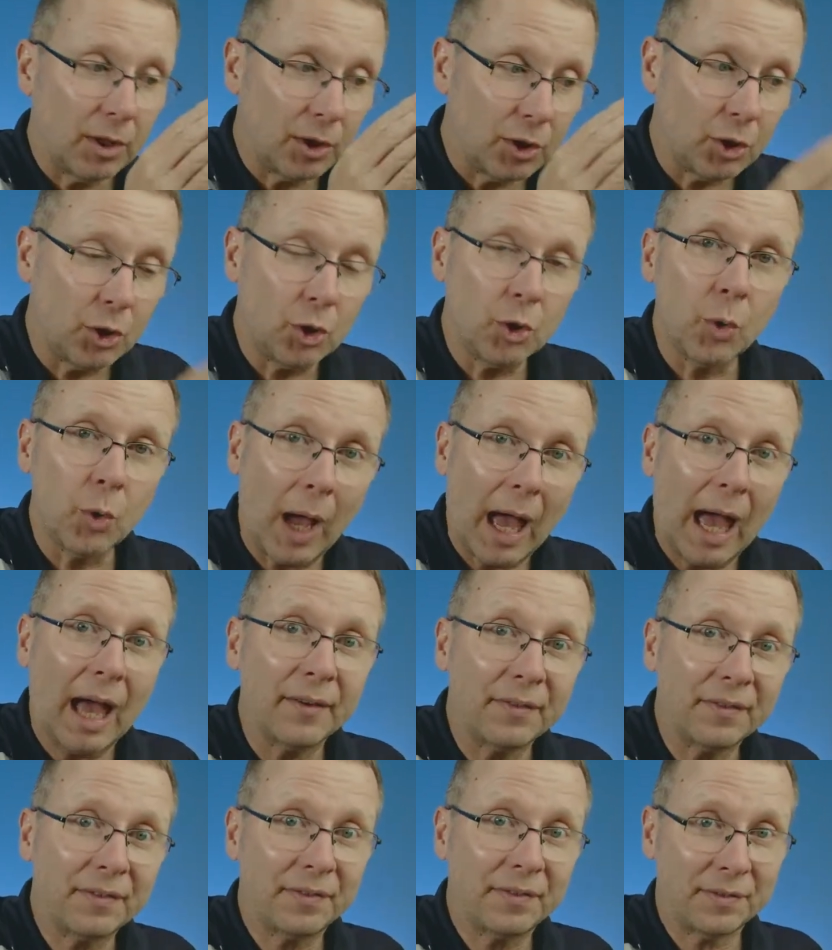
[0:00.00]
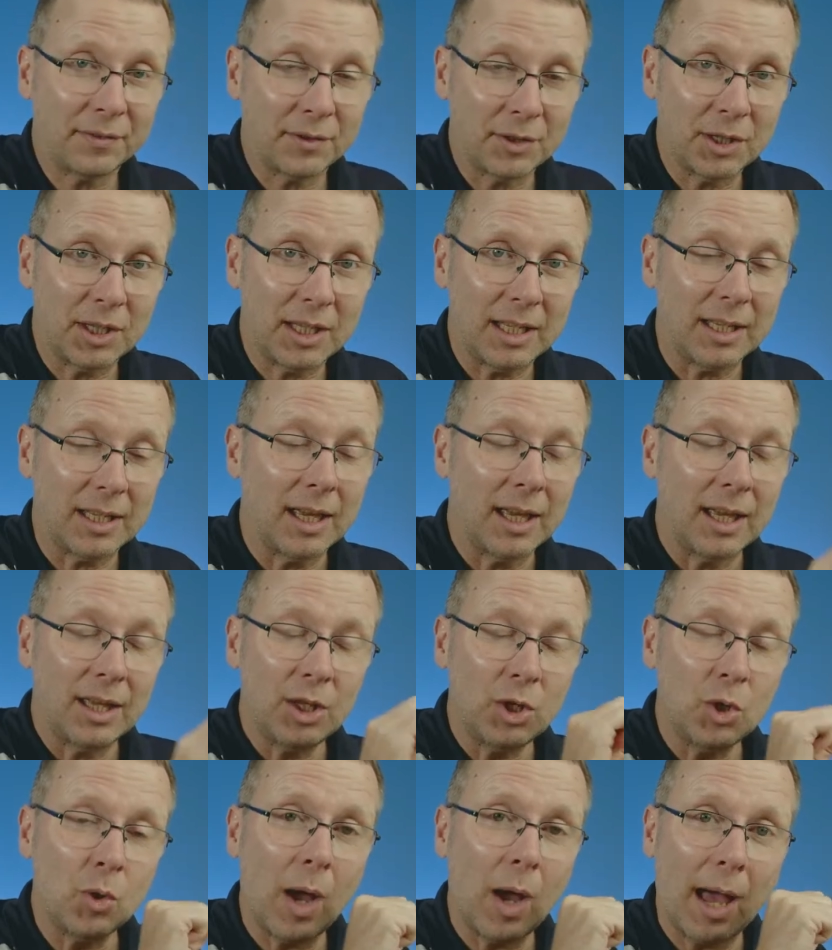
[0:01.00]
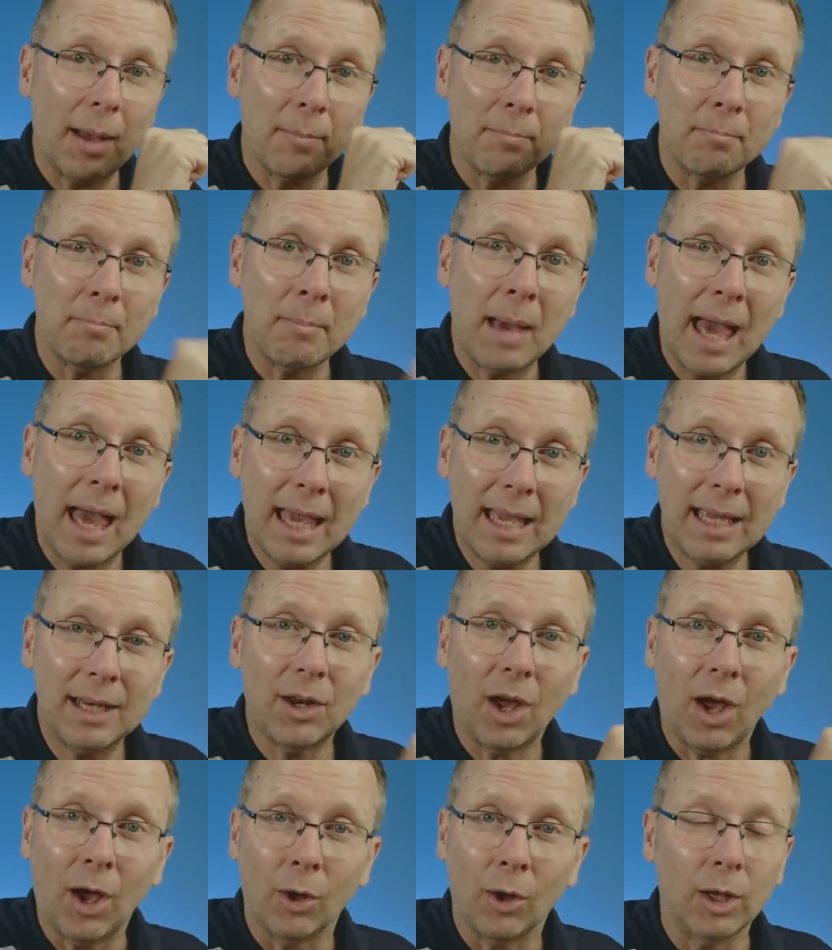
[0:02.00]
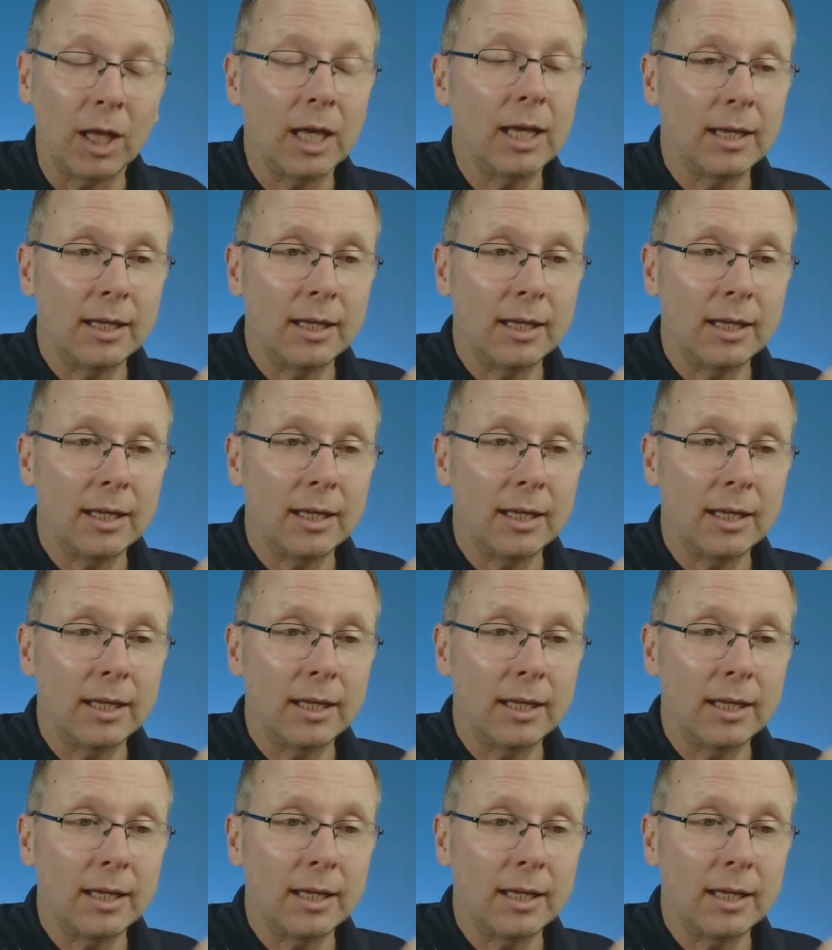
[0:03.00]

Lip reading: You are free. You are made whole.